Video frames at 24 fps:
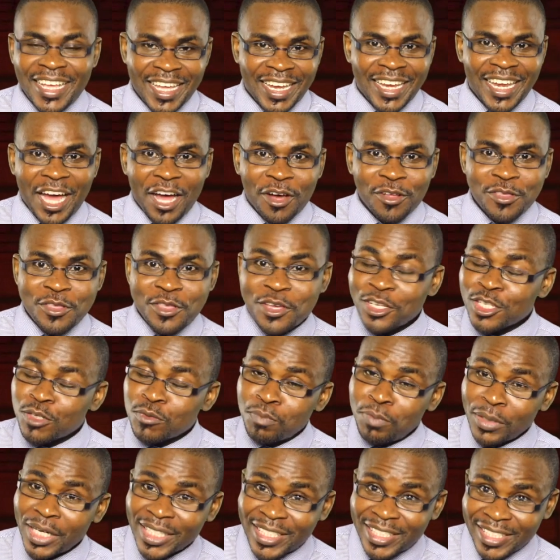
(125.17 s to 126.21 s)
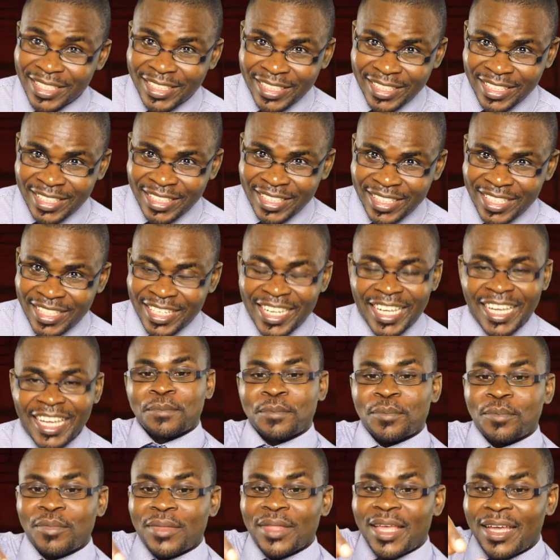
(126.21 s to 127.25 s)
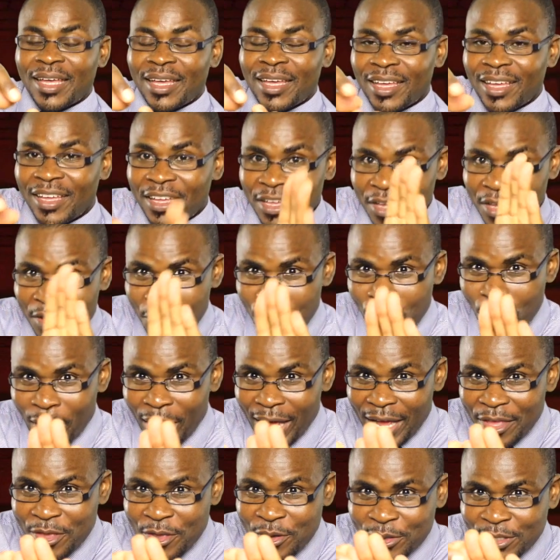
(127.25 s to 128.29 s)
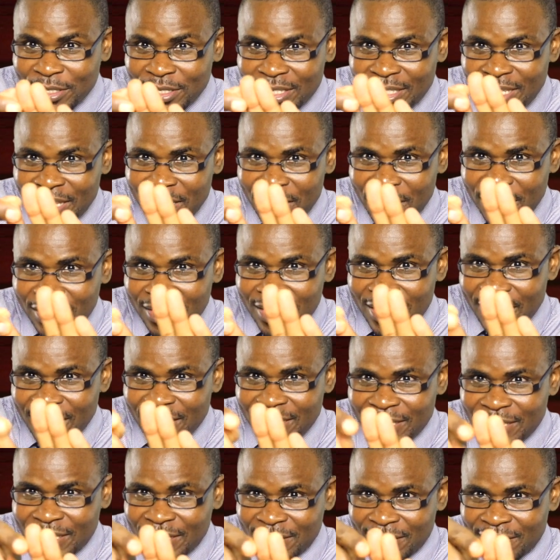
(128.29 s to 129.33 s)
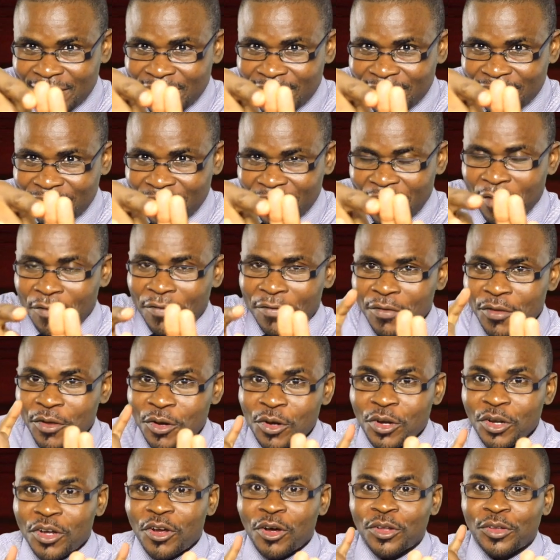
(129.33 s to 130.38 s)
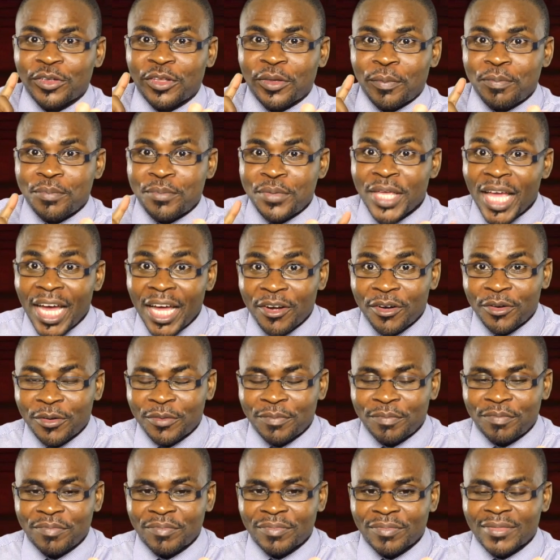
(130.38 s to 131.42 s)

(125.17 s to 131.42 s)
Now this pattern, where you see distance, if you look on the piano,